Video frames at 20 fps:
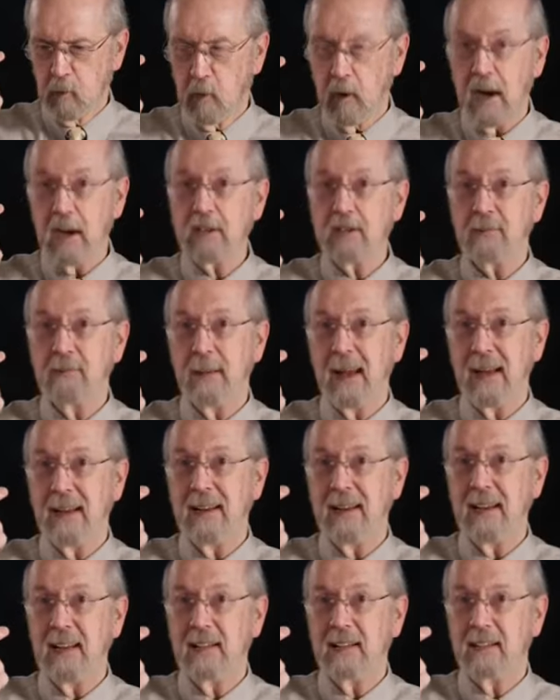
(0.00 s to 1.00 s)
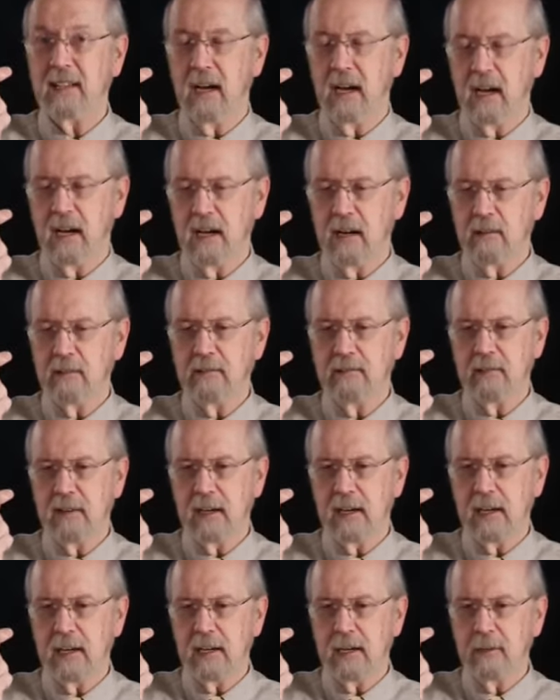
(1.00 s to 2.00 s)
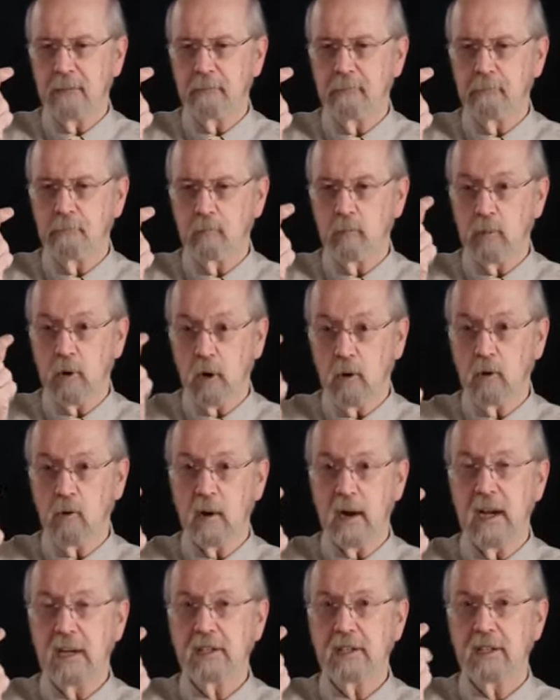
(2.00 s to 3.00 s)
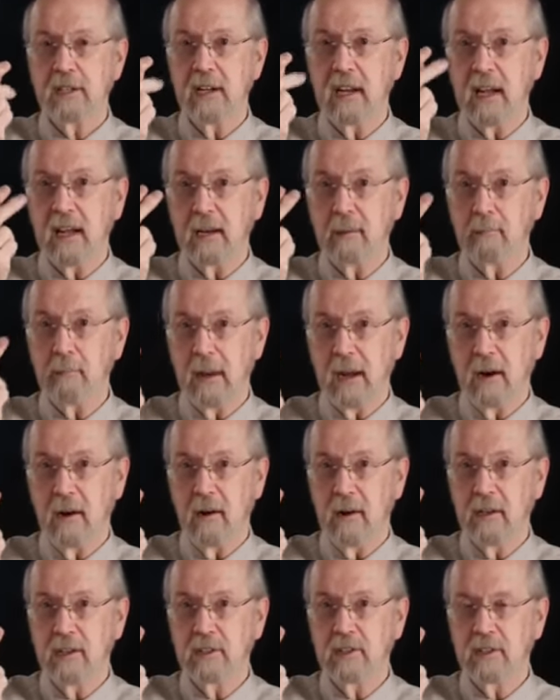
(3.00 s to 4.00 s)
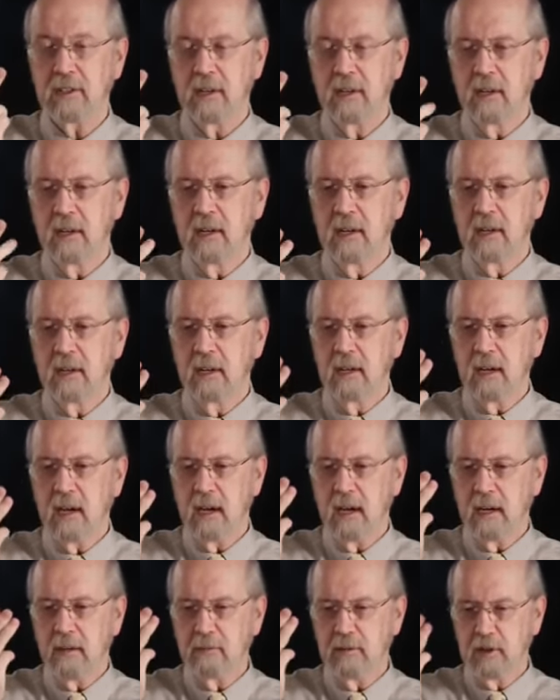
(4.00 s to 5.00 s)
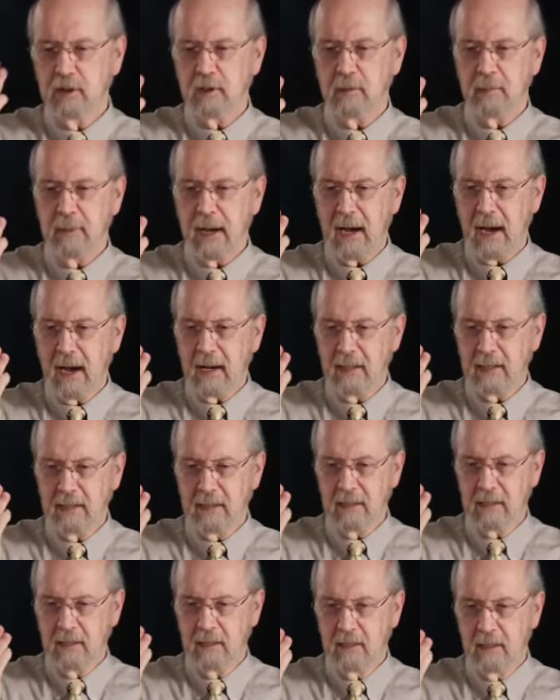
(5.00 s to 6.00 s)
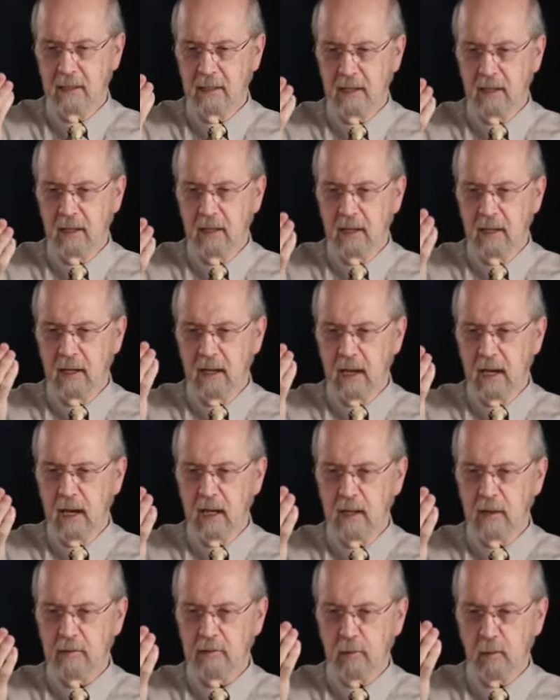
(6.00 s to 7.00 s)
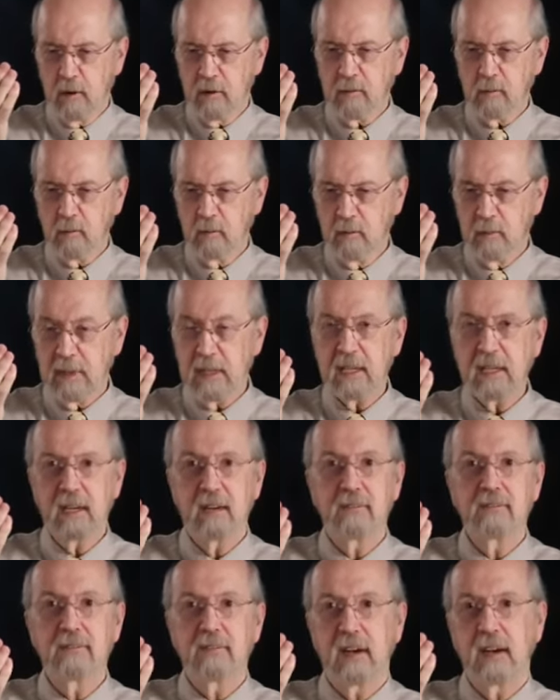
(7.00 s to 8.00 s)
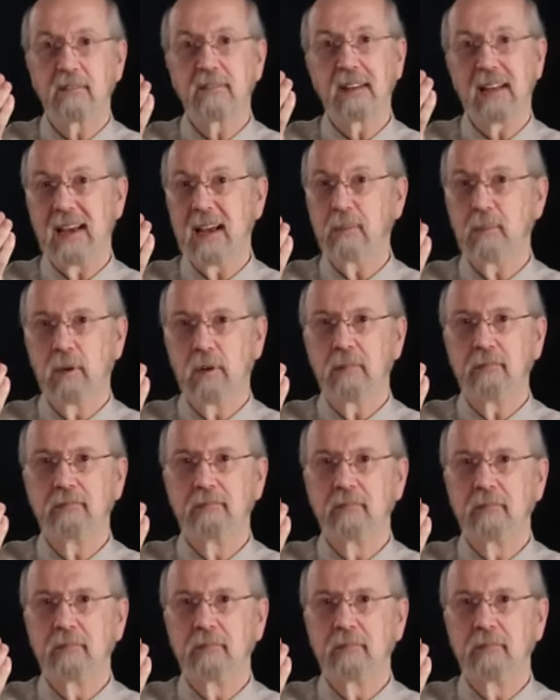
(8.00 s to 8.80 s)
creation mandate of procreation and marriage, of Shabbat. The fourth one would be of labor,